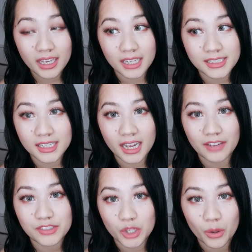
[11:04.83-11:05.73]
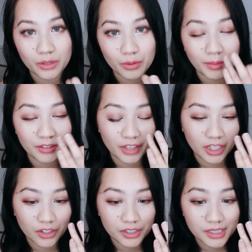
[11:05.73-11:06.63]
I did not have to go in with my
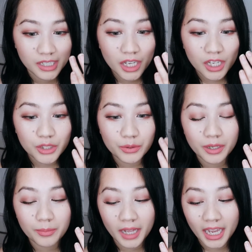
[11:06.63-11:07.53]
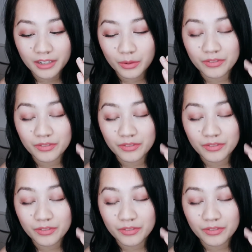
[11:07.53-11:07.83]
fingers to reapply.